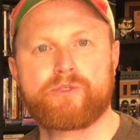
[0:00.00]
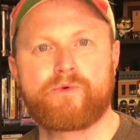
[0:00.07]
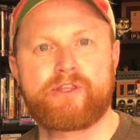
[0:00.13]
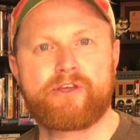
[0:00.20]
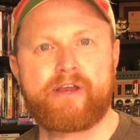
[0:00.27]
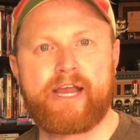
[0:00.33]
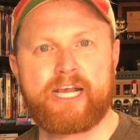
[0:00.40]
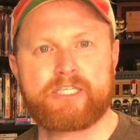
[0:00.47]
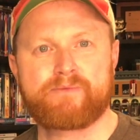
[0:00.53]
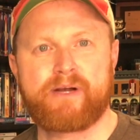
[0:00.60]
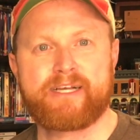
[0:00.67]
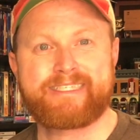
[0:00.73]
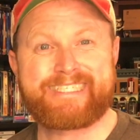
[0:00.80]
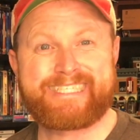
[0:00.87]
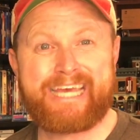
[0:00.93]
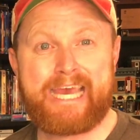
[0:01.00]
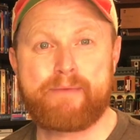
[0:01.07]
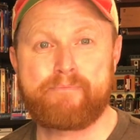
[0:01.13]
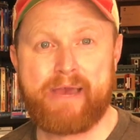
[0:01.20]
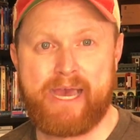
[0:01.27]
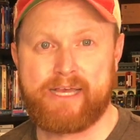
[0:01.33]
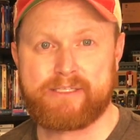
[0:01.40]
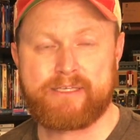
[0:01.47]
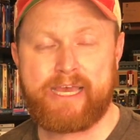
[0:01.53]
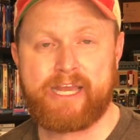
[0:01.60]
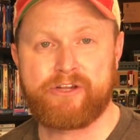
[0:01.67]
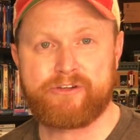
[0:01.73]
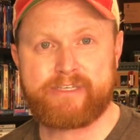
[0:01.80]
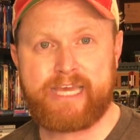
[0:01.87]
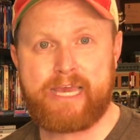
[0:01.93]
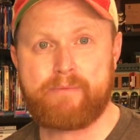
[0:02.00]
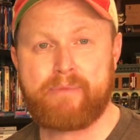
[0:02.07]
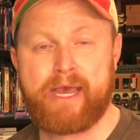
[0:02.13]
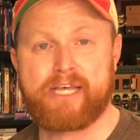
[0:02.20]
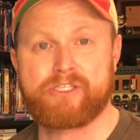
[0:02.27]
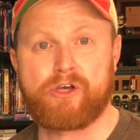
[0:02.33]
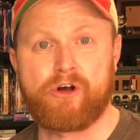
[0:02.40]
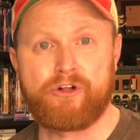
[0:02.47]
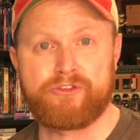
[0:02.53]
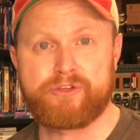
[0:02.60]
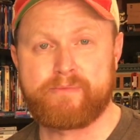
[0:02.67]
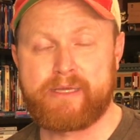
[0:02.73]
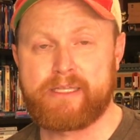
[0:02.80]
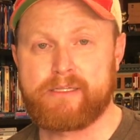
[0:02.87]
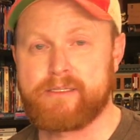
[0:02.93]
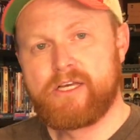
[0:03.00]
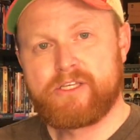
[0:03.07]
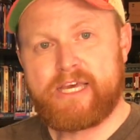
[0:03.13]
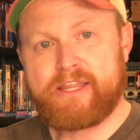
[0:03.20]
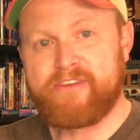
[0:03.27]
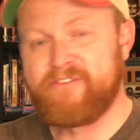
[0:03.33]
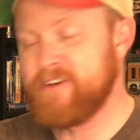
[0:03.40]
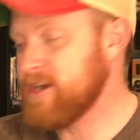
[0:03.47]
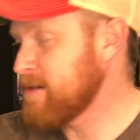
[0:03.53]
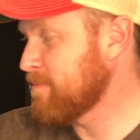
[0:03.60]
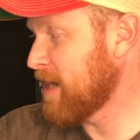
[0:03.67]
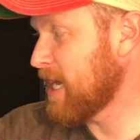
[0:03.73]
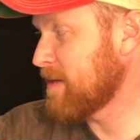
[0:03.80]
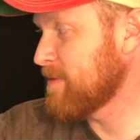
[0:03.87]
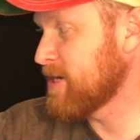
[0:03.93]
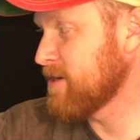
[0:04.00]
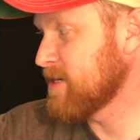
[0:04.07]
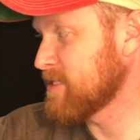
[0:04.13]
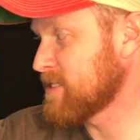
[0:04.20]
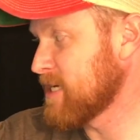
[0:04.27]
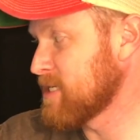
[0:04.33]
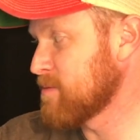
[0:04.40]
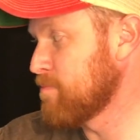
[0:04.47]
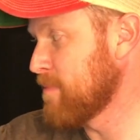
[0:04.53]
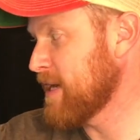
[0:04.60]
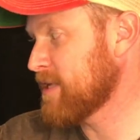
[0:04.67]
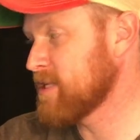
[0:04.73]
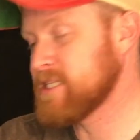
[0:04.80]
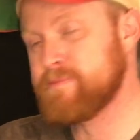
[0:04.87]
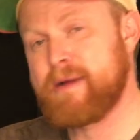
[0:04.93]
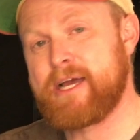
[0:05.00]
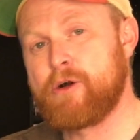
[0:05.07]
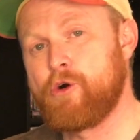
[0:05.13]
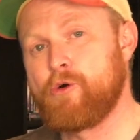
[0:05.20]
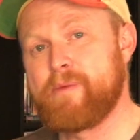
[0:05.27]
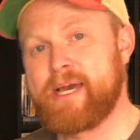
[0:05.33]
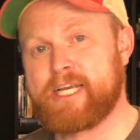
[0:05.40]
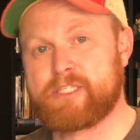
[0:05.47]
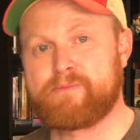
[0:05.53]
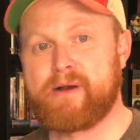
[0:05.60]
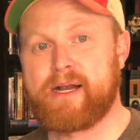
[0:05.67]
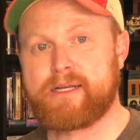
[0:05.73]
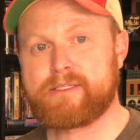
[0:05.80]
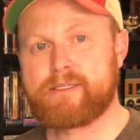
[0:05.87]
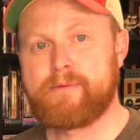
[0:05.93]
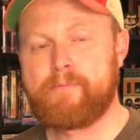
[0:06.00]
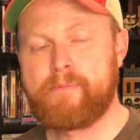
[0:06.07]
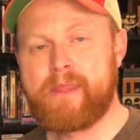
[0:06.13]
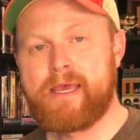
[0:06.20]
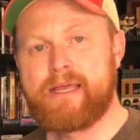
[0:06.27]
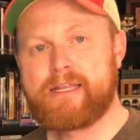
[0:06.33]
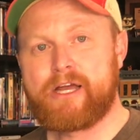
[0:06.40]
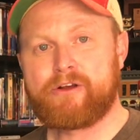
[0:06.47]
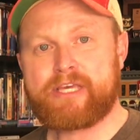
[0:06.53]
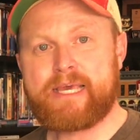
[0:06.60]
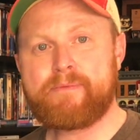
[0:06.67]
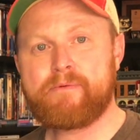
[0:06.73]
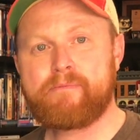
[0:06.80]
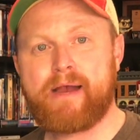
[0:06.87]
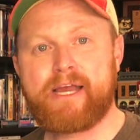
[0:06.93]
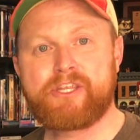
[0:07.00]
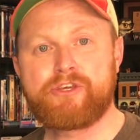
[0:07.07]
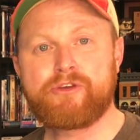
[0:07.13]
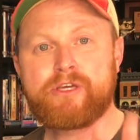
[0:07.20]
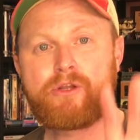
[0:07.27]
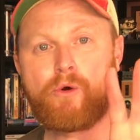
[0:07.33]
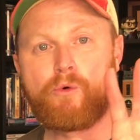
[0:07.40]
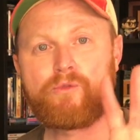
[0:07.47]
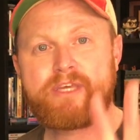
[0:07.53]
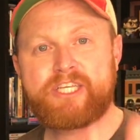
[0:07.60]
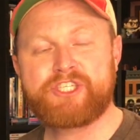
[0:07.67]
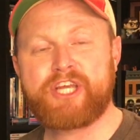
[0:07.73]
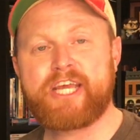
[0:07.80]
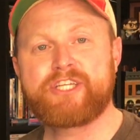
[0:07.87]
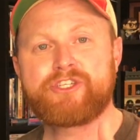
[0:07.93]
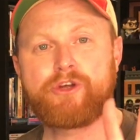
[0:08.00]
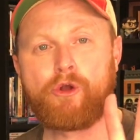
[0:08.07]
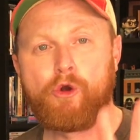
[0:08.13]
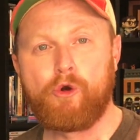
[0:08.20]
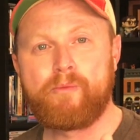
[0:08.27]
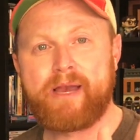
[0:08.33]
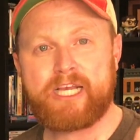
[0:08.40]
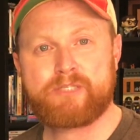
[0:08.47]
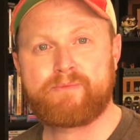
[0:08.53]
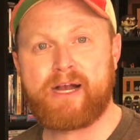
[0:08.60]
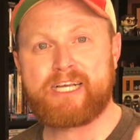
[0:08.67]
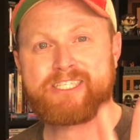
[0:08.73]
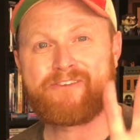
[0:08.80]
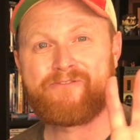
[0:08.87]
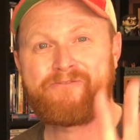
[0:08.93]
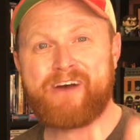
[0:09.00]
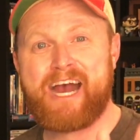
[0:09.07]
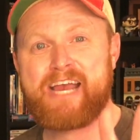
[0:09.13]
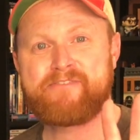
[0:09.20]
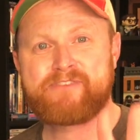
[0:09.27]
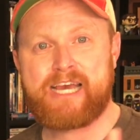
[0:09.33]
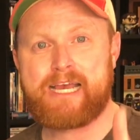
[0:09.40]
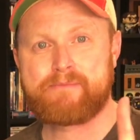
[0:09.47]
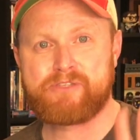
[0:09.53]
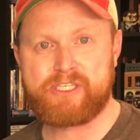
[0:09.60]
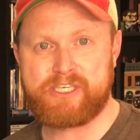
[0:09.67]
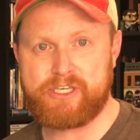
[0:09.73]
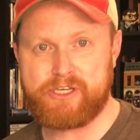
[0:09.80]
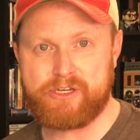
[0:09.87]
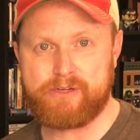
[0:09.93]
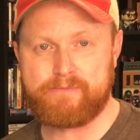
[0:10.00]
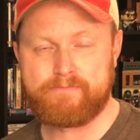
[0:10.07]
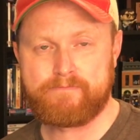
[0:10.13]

with your Xbox Game Pass and your Game Pass Ultimate. At the very bottom here it says, make this my home Xbox. Now keep in mind, you can only change your home Xbox 5 times a year.